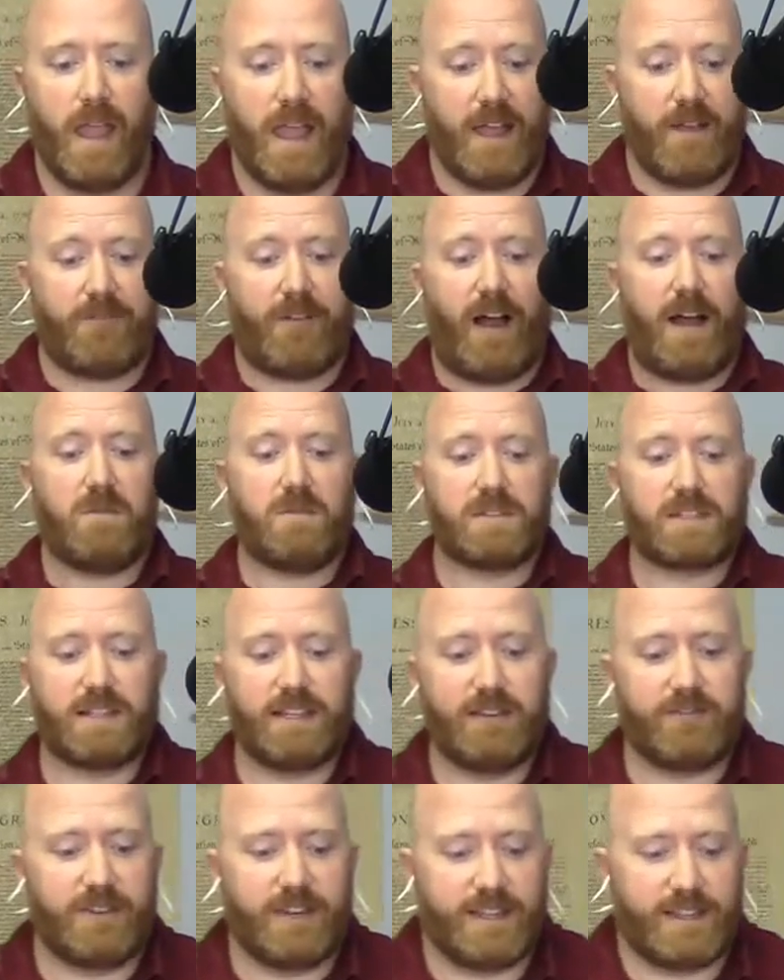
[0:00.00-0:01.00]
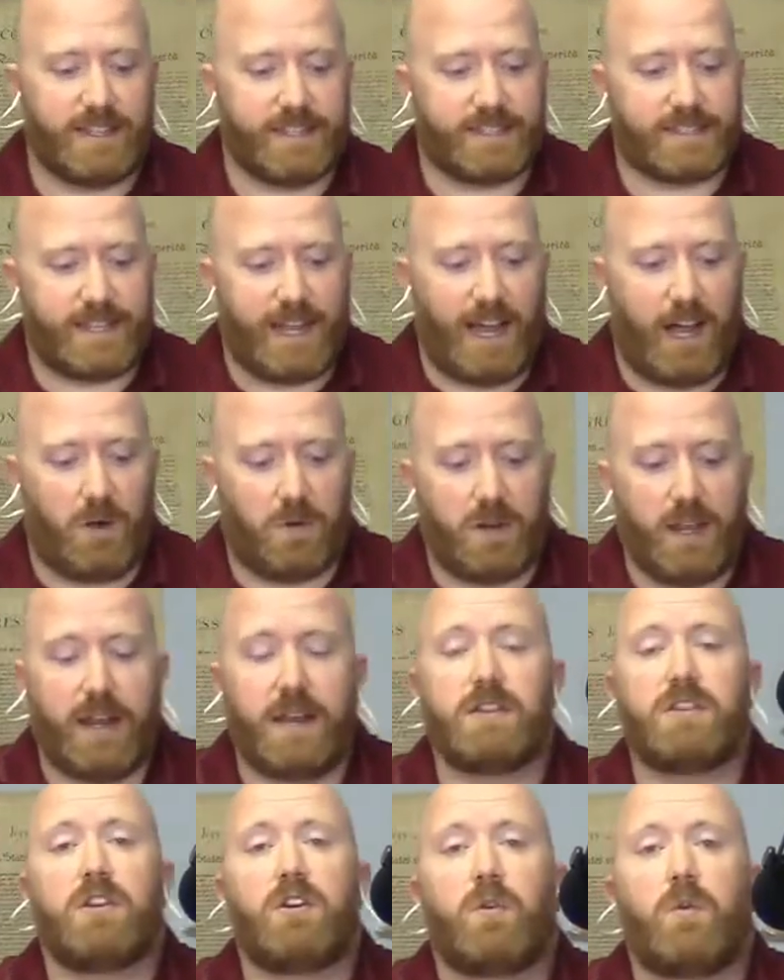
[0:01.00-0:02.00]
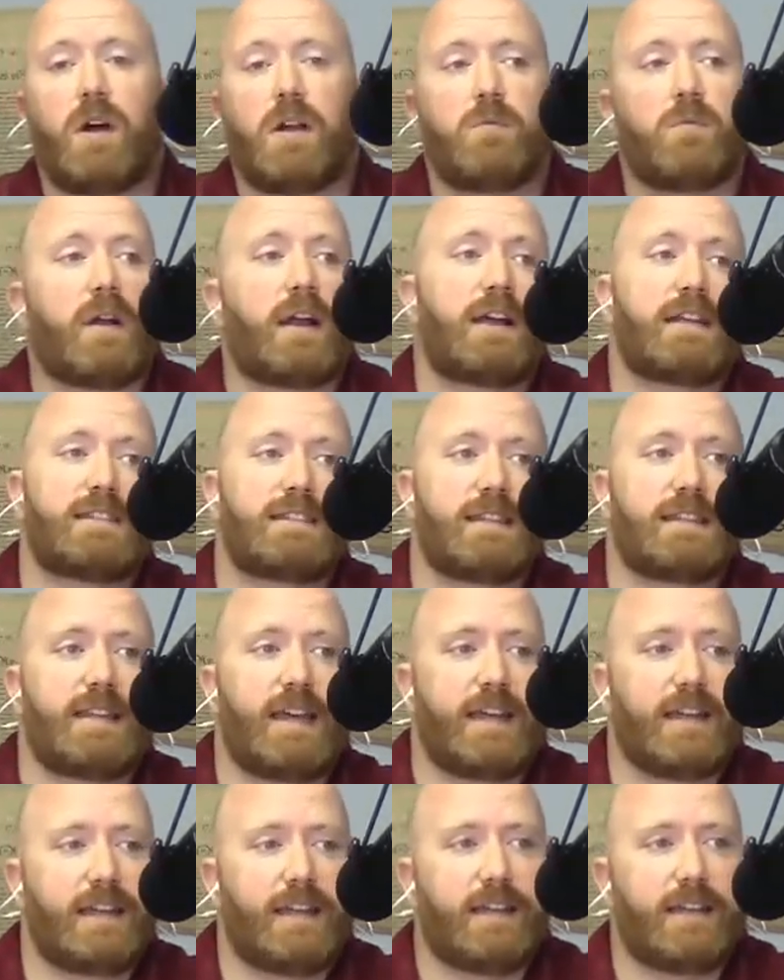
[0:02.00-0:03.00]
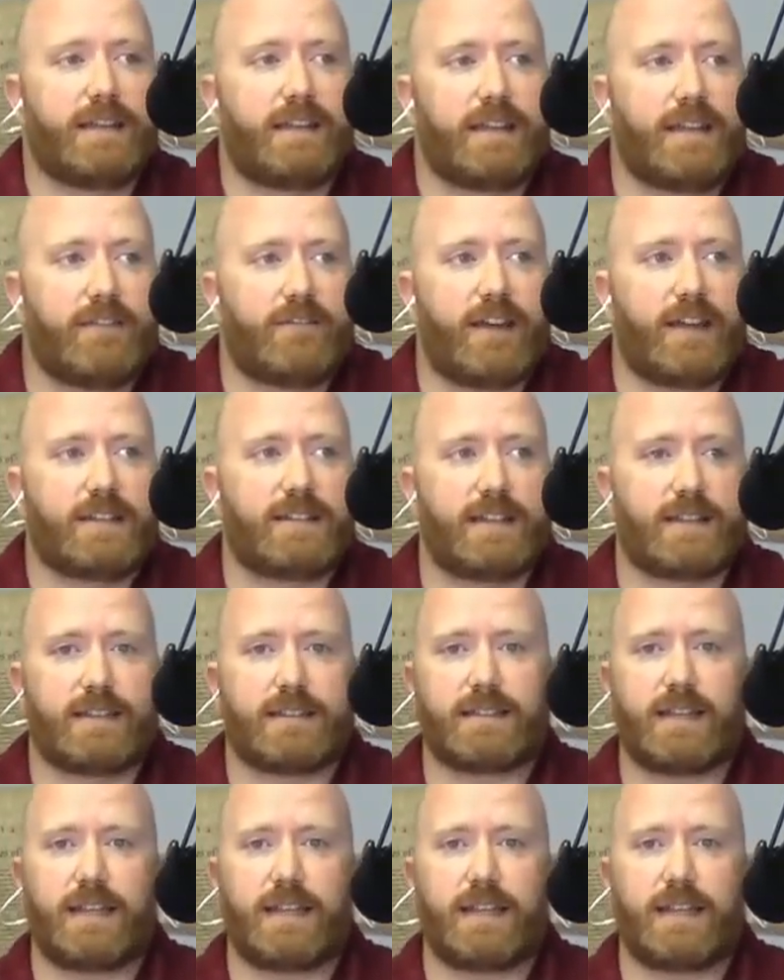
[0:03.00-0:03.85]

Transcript: If I was living in this town, and you know what, when I did the event at the